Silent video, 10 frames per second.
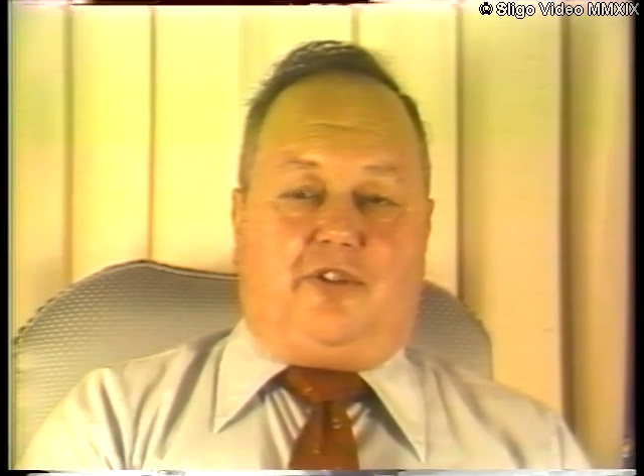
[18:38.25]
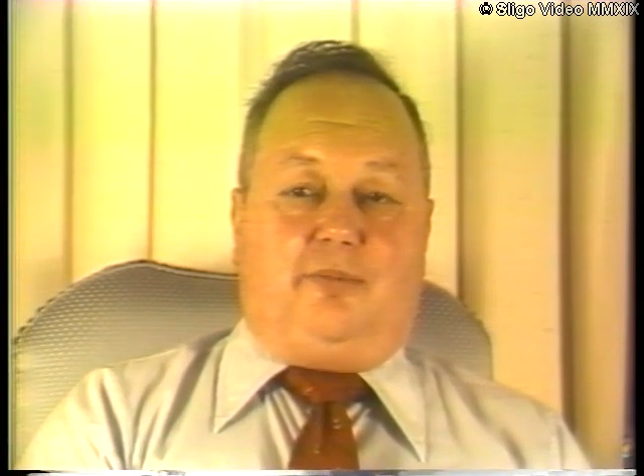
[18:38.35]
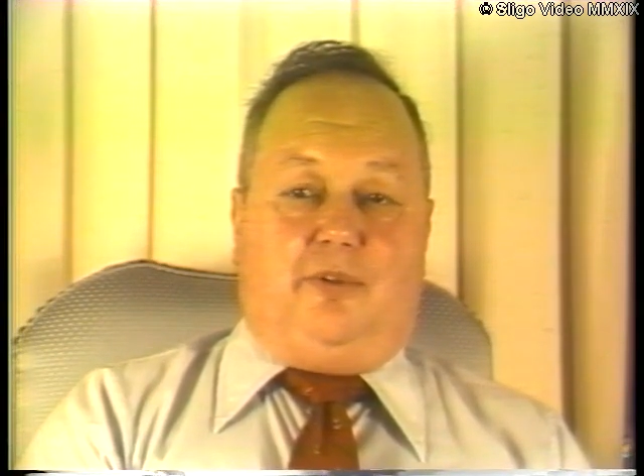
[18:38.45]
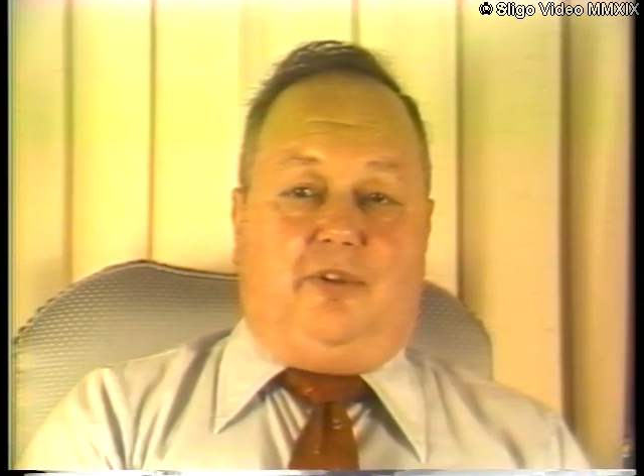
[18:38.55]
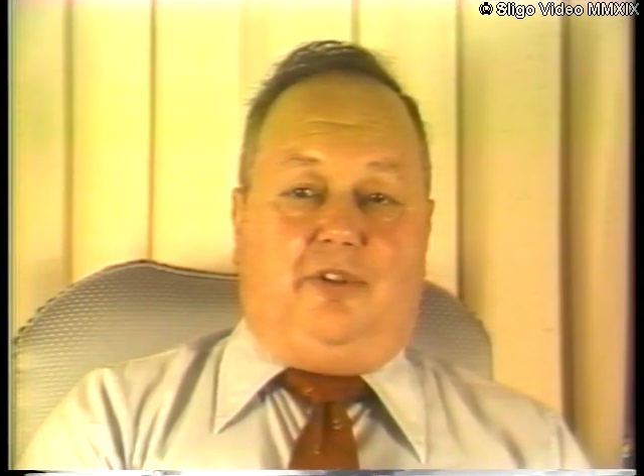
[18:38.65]

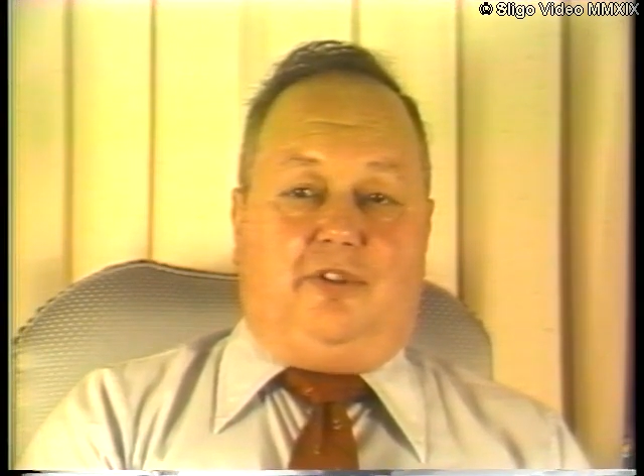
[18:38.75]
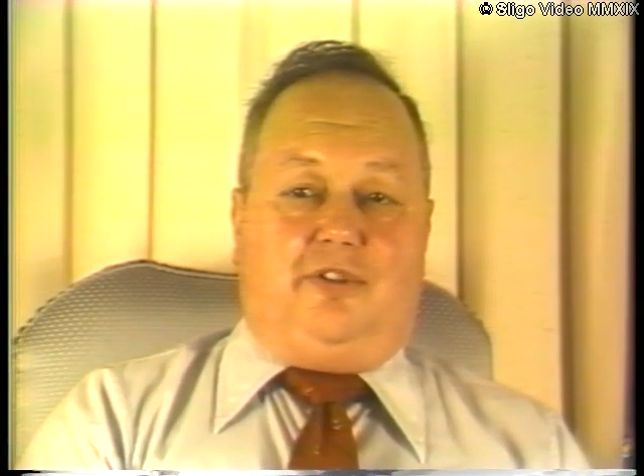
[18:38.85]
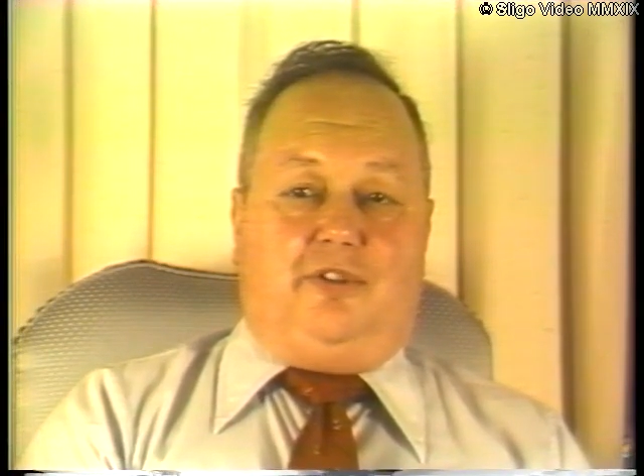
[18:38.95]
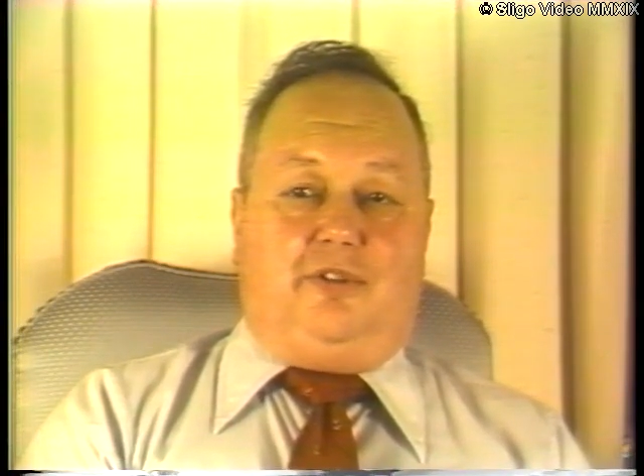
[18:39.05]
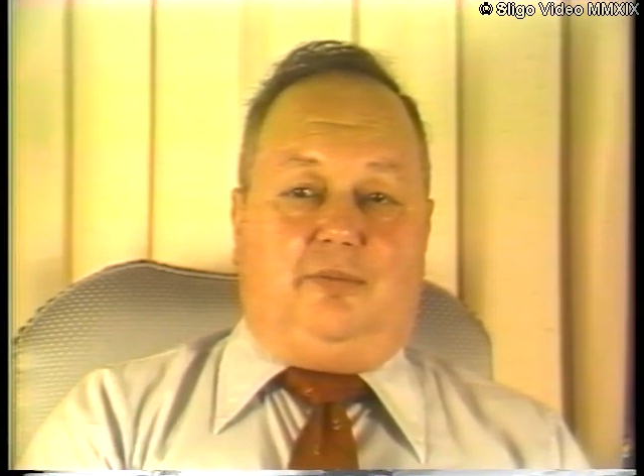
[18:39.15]
testimony
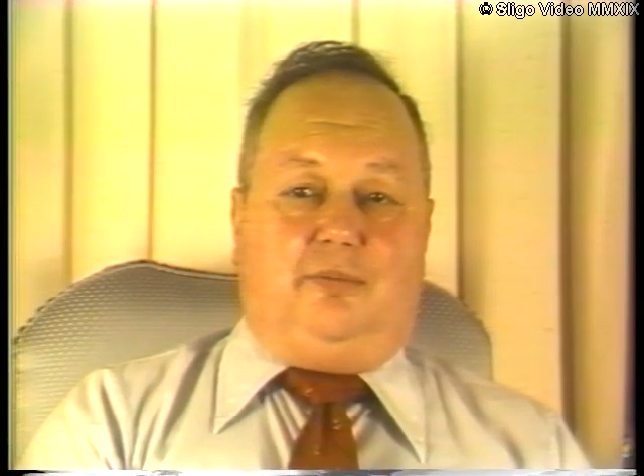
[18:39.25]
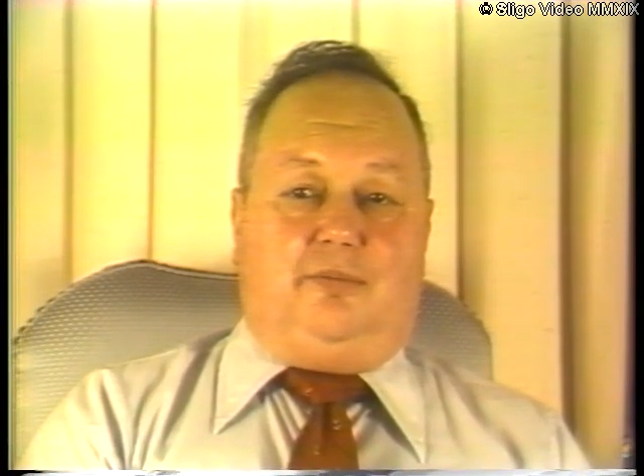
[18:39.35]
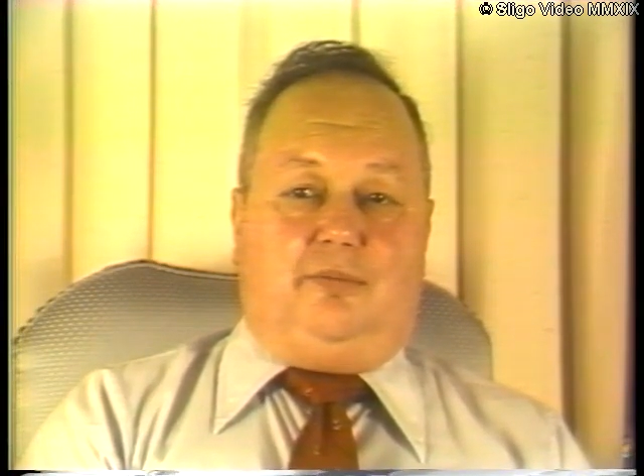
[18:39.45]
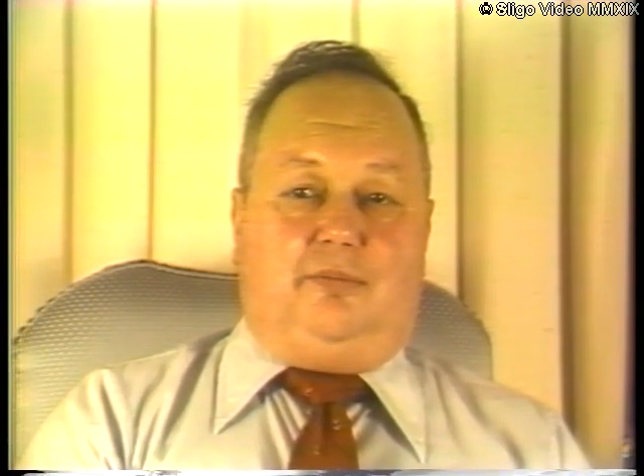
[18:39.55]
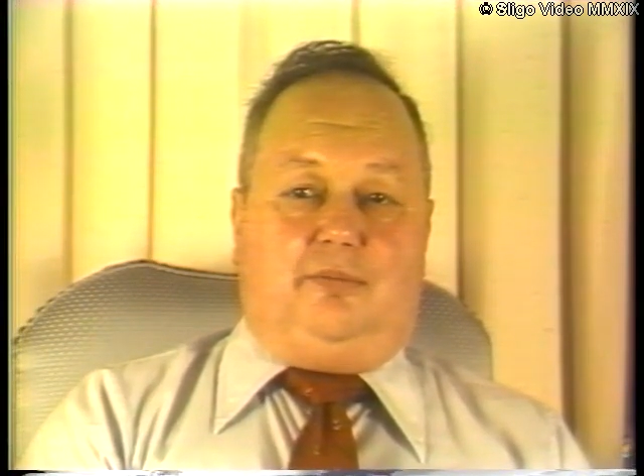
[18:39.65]
that's in the
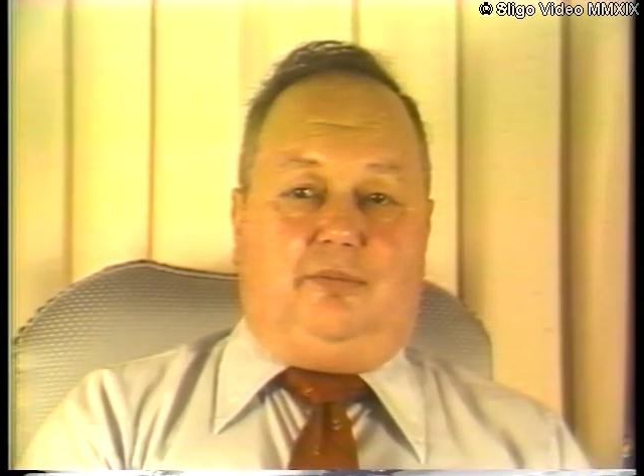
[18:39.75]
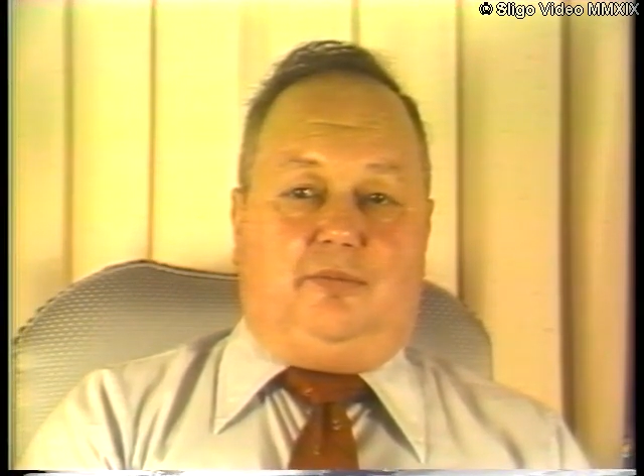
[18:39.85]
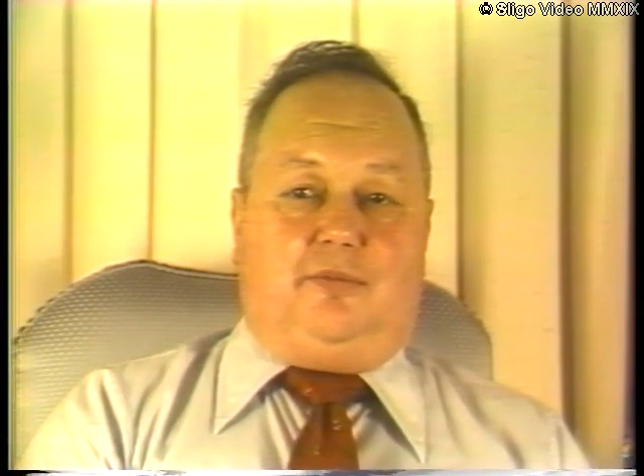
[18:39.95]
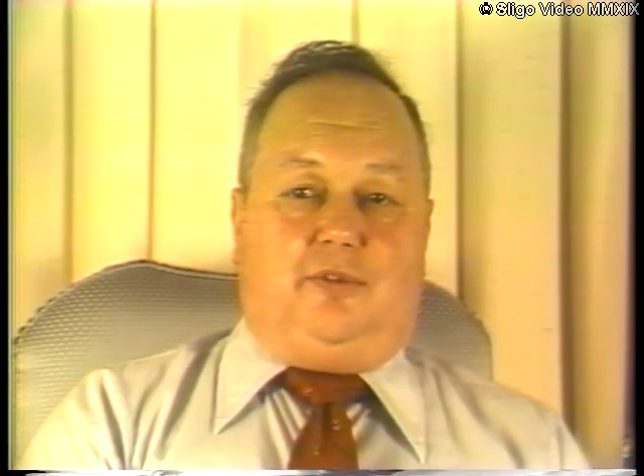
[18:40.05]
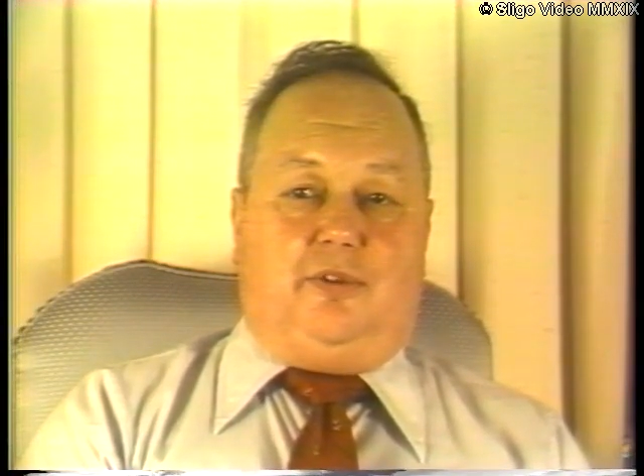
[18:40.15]

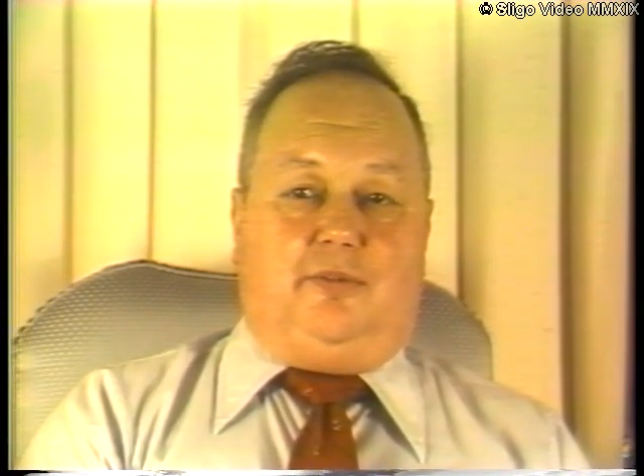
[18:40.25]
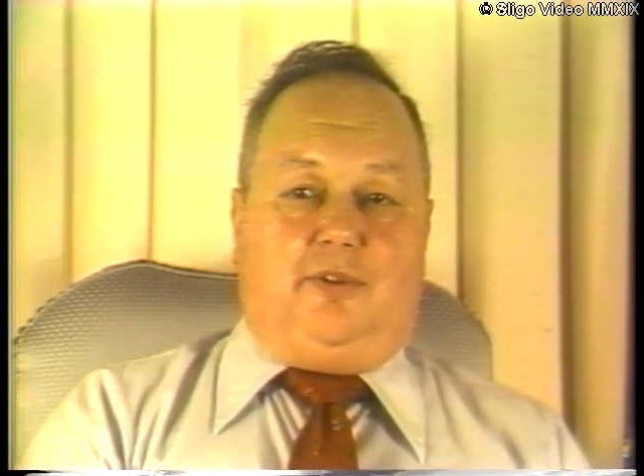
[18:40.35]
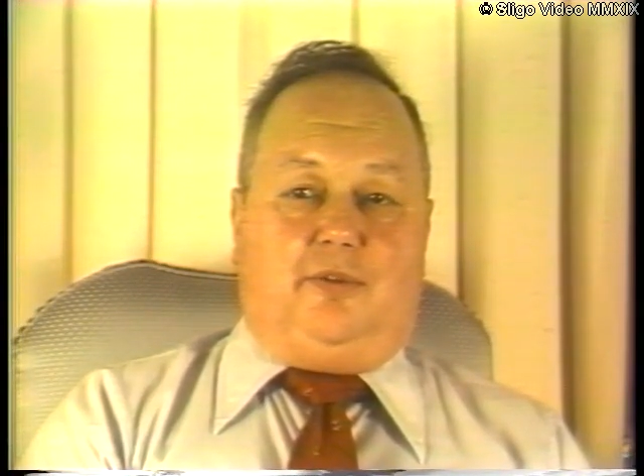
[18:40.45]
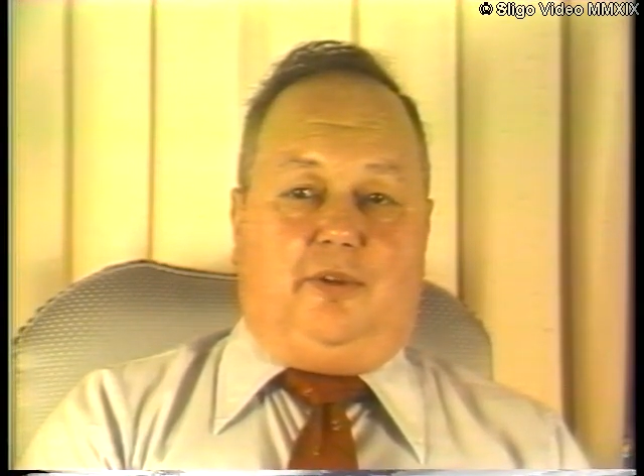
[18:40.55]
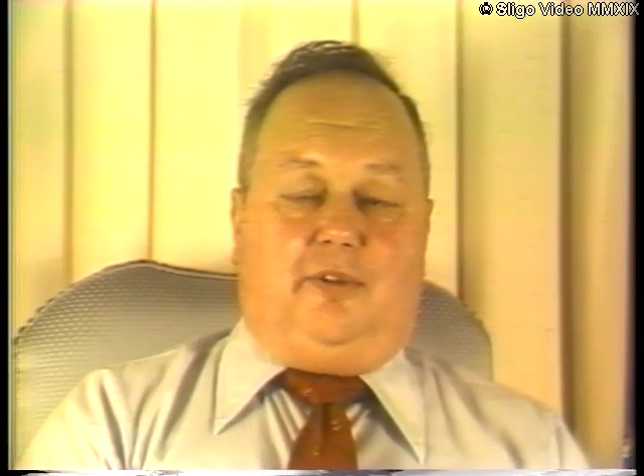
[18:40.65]

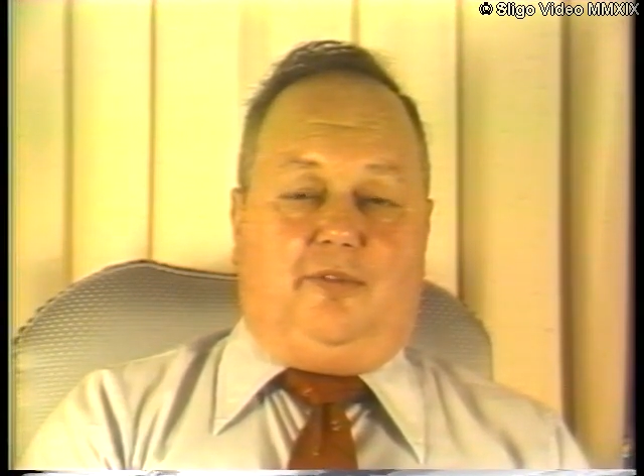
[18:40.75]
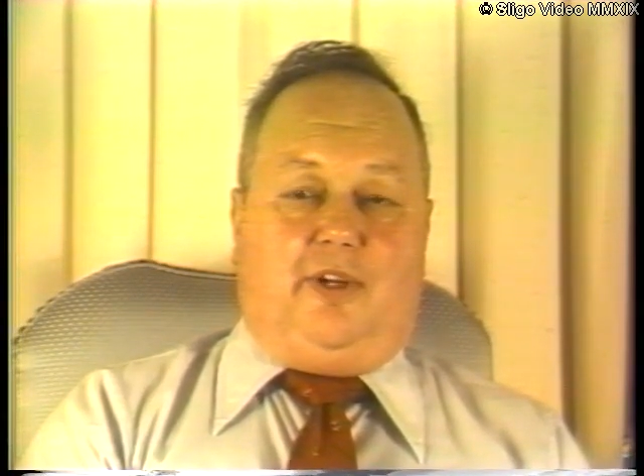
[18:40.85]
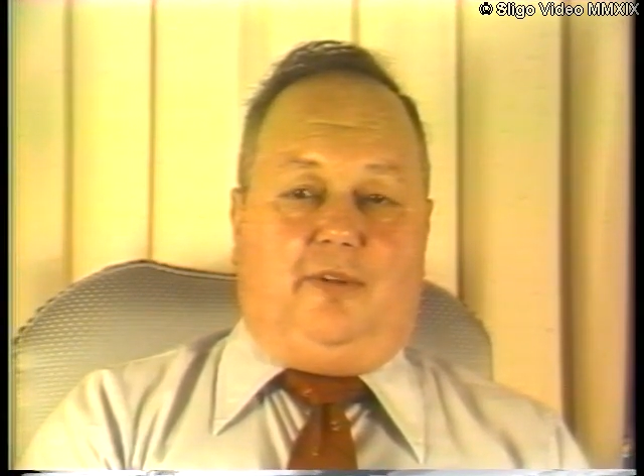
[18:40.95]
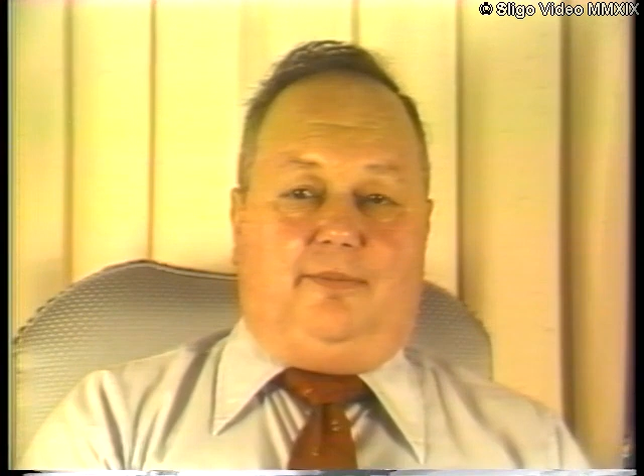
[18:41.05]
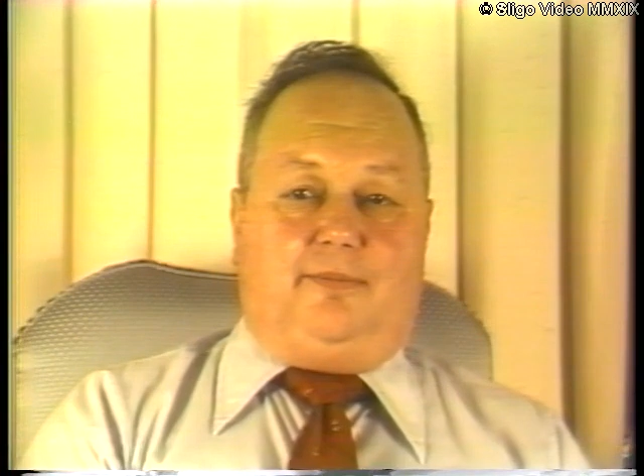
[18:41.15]
Court of
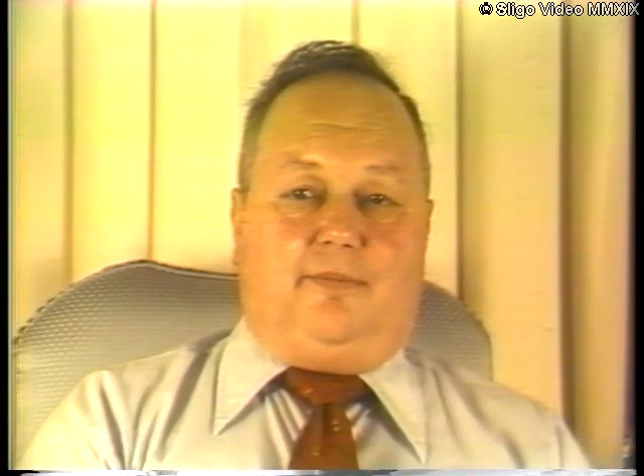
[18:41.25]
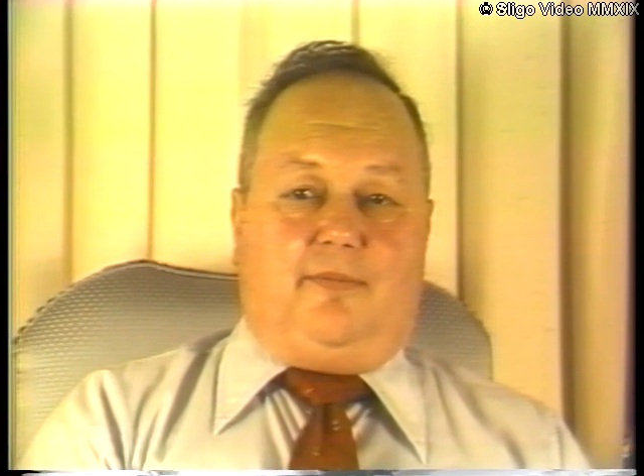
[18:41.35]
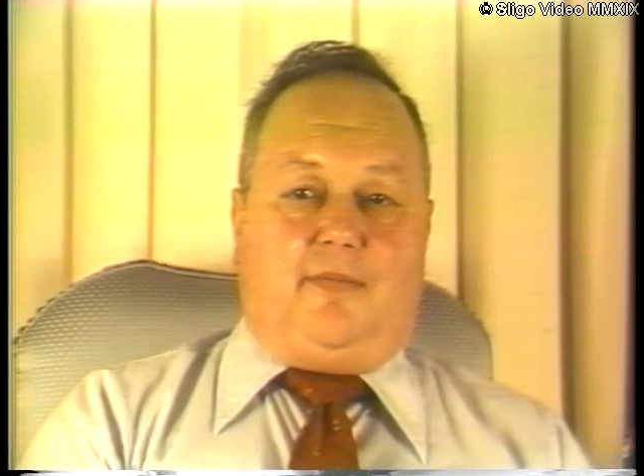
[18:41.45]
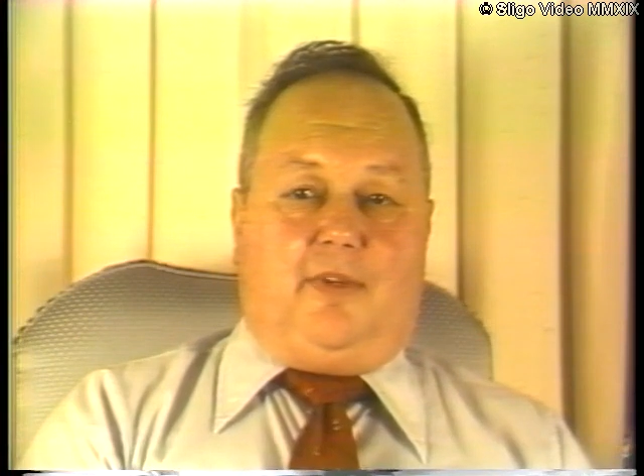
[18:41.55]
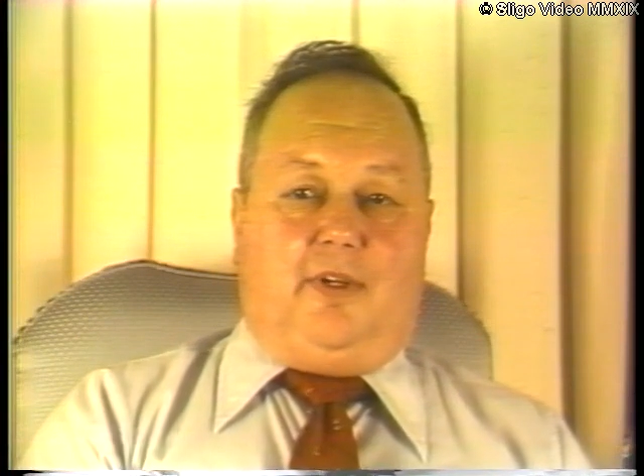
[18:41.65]
Inquiry file.